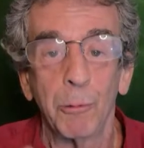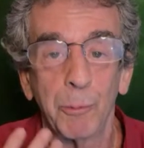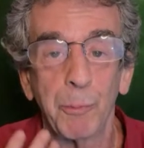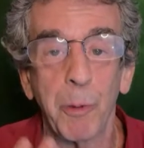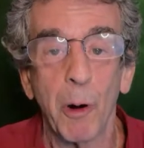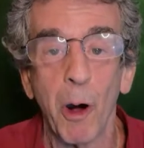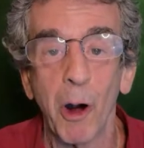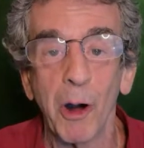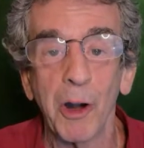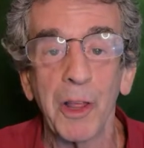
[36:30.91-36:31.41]

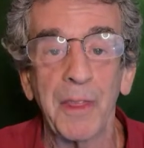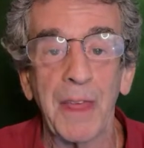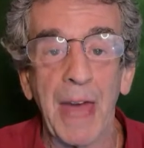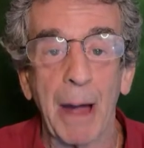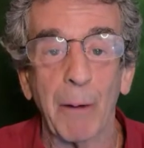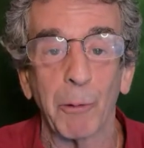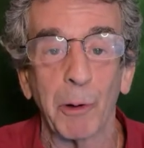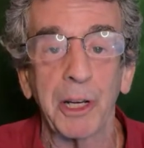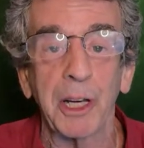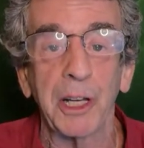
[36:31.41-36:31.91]
Part of
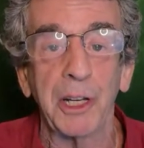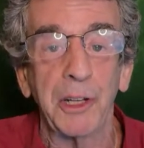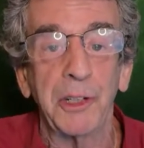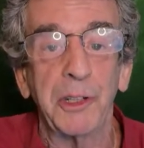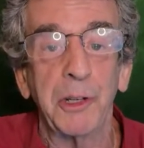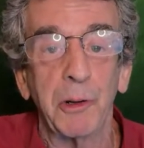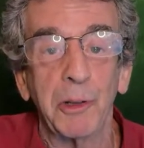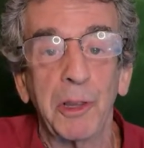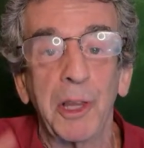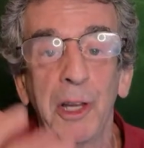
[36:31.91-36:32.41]
that, we're going to
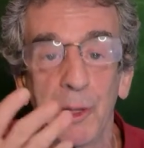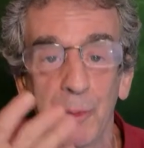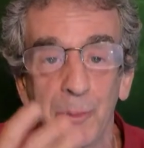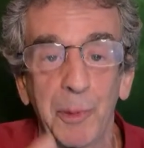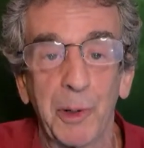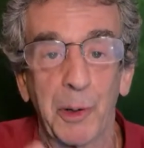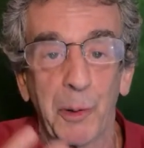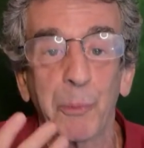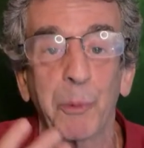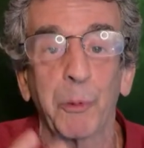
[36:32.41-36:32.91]
do a little
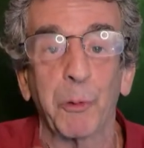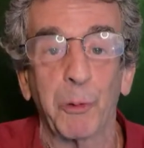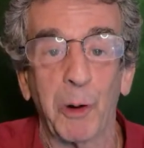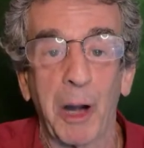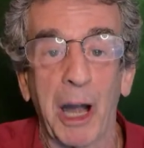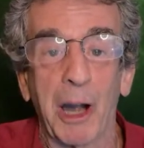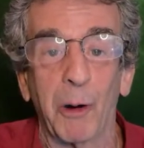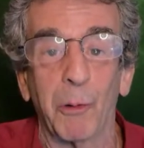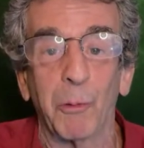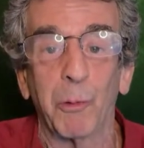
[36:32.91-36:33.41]
bit of
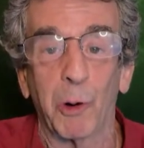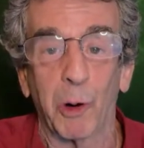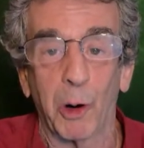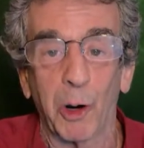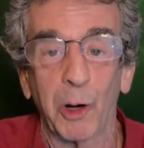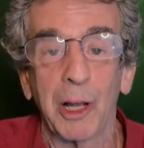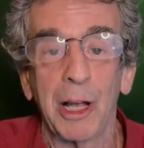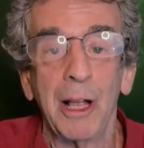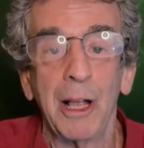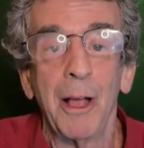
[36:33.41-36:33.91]
prayer work,